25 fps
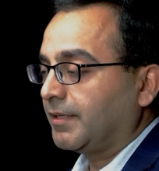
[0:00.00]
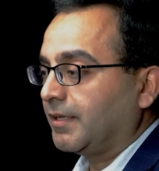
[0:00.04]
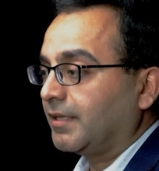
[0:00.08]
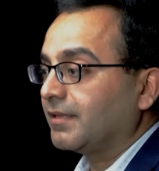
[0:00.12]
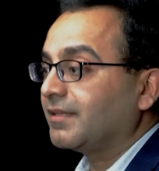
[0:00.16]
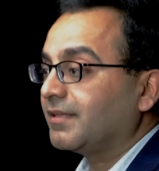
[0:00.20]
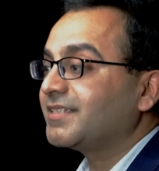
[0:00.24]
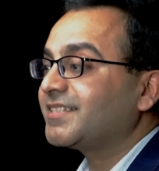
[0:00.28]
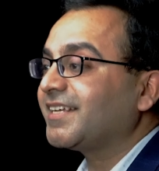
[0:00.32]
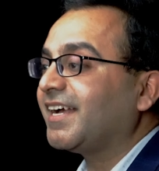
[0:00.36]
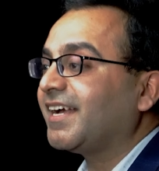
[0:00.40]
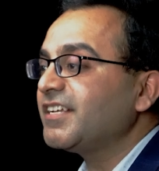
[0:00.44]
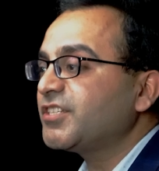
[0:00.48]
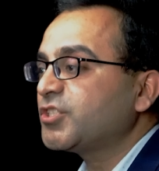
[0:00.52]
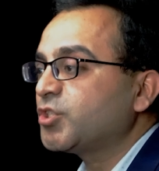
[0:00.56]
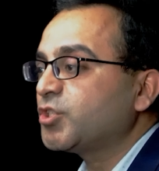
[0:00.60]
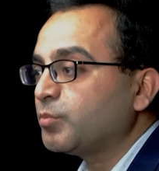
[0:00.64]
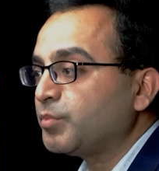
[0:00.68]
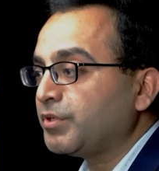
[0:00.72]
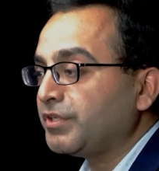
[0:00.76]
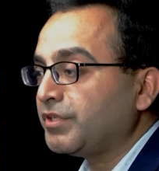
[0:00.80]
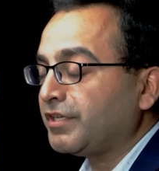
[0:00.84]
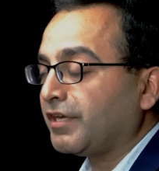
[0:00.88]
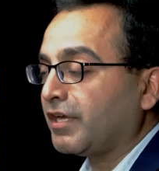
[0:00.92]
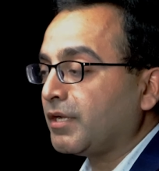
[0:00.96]
This has to
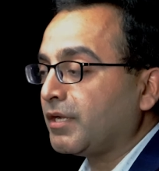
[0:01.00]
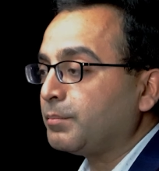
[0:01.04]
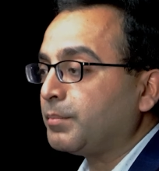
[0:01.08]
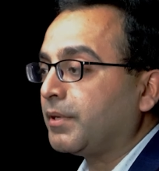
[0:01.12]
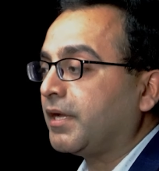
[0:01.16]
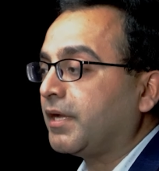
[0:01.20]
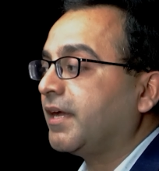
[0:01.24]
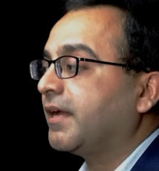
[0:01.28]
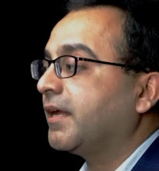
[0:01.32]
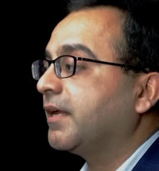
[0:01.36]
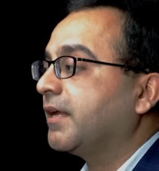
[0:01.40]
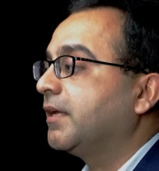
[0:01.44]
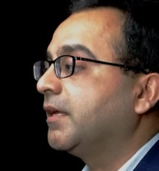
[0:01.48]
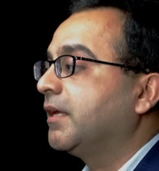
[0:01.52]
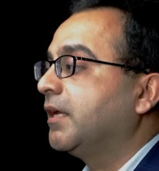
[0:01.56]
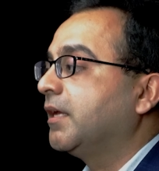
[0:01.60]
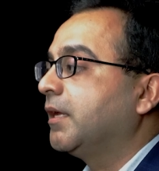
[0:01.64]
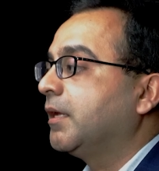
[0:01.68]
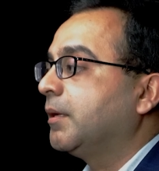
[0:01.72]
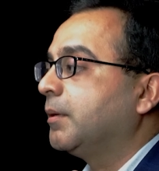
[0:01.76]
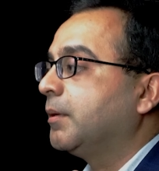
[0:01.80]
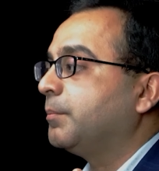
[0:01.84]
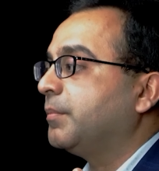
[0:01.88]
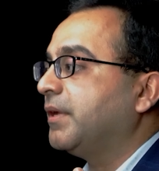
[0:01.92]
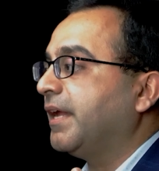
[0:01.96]
be done by
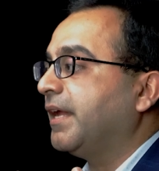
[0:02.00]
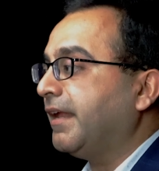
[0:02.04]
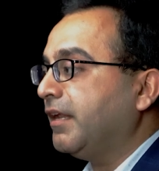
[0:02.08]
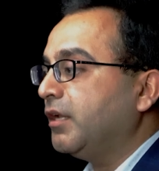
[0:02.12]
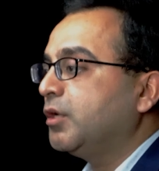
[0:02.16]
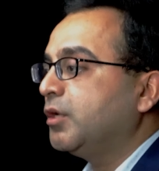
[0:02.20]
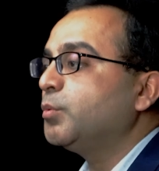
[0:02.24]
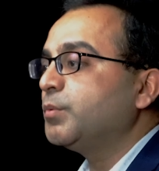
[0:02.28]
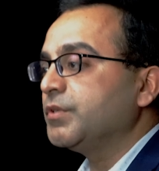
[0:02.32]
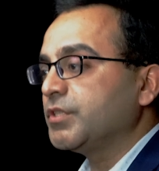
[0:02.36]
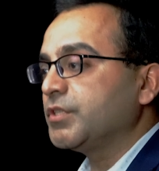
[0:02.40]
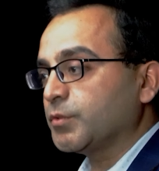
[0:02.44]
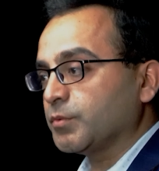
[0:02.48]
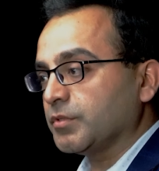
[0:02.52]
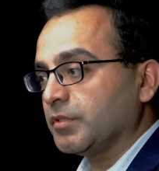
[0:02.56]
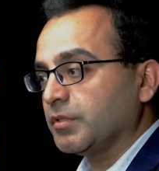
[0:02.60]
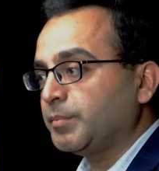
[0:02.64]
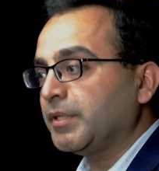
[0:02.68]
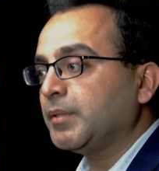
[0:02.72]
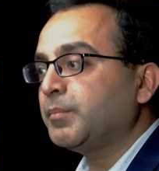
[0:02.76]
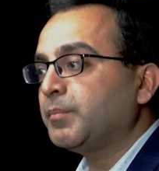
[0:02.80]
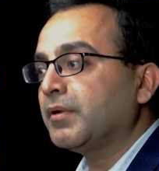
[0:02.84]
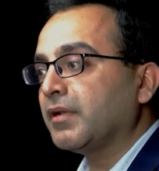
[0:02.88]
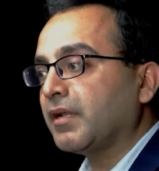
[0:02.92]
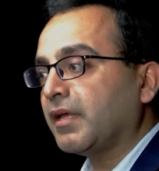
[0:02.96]
individual
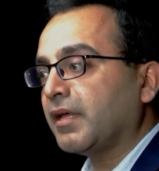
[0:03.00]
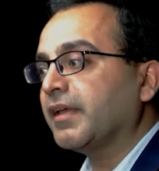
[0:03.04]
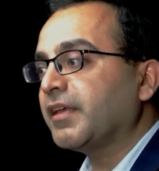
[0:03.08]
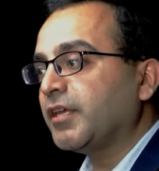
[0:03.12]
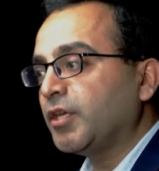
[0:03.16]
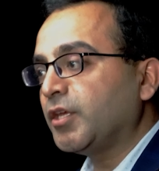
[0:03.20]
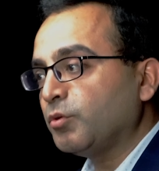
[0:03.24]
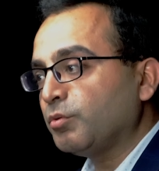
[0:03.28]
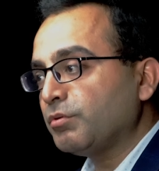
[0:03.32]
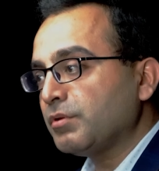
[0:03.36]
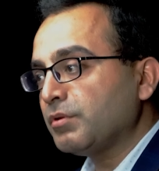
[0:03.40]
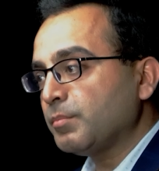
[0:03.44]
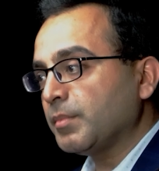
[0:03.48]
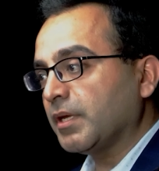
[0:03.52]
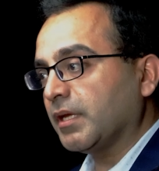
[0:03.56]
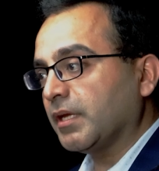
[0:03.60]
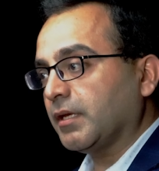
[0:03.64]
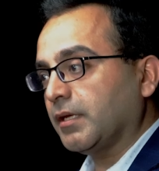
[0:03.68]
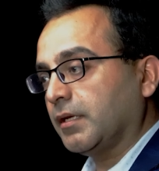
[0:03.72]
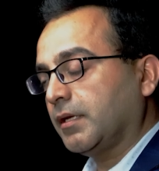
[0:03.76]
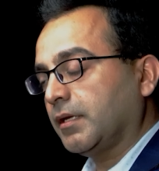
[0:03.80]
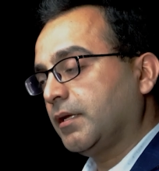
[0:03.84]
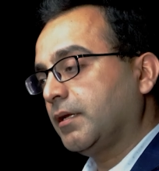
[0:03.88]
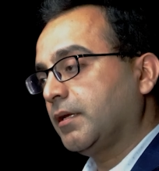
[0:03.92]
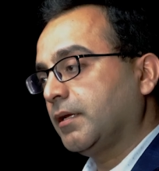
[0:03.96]
people like you and me.